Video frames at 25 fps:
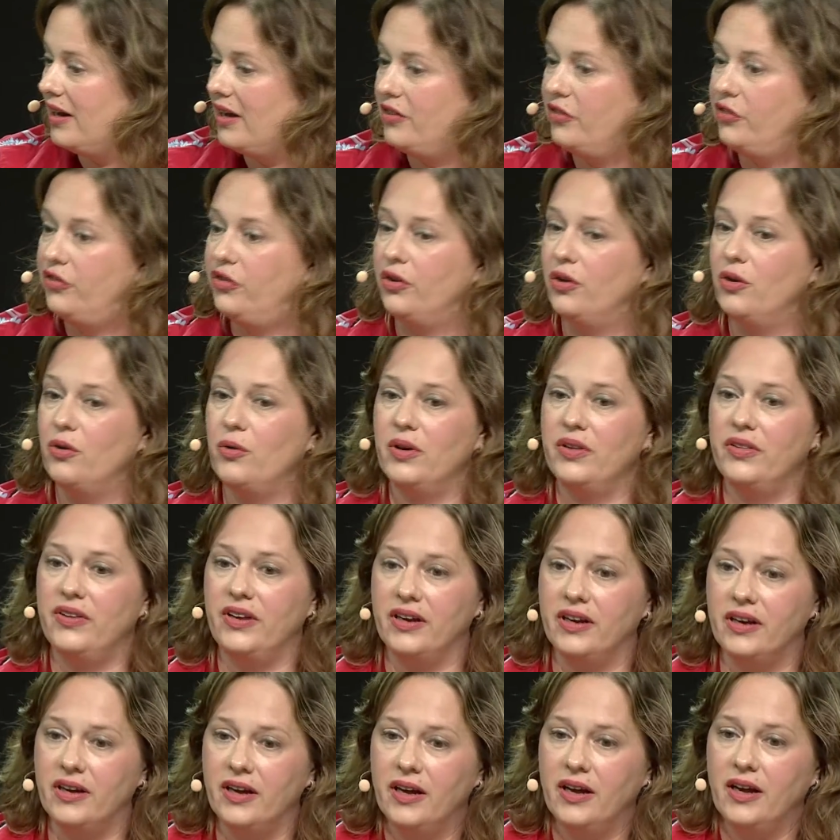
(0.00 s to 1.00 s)
And so I
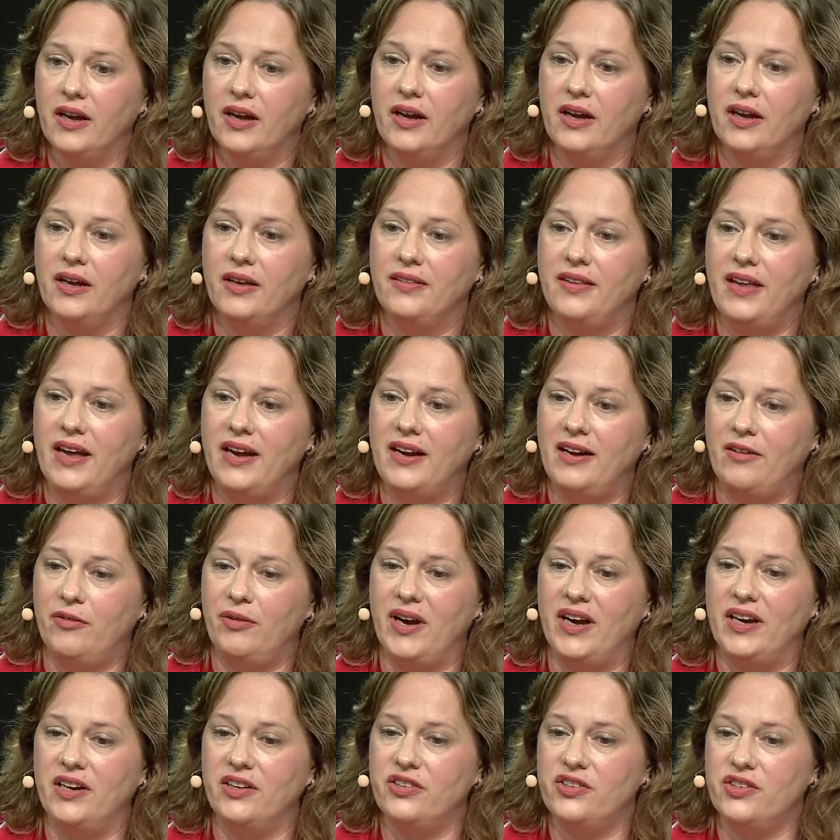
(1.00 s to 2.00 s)
think
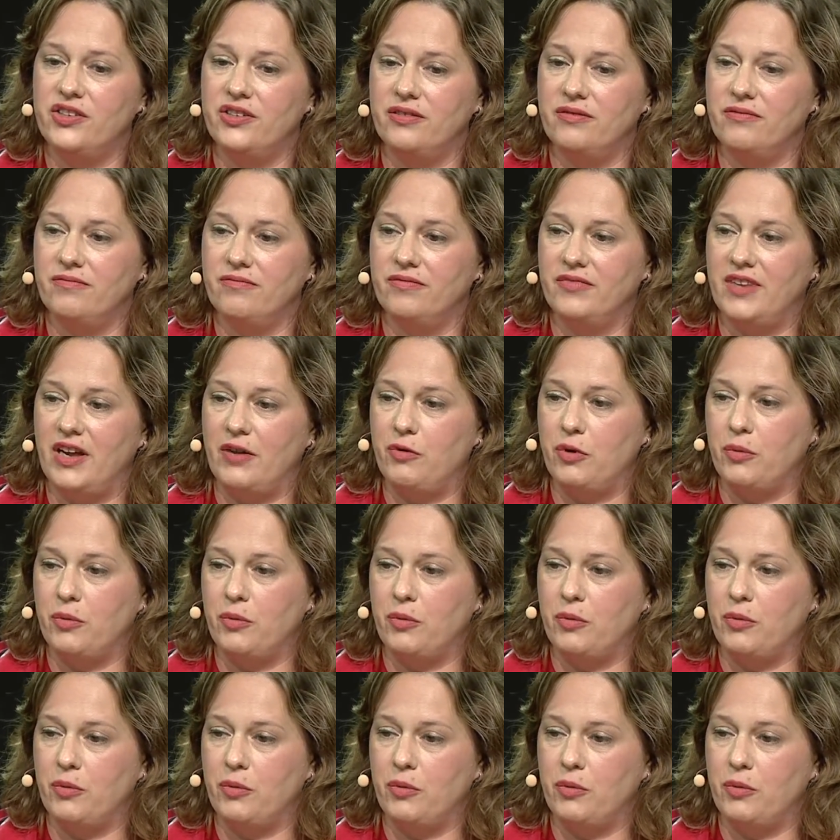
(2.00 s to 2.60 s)
they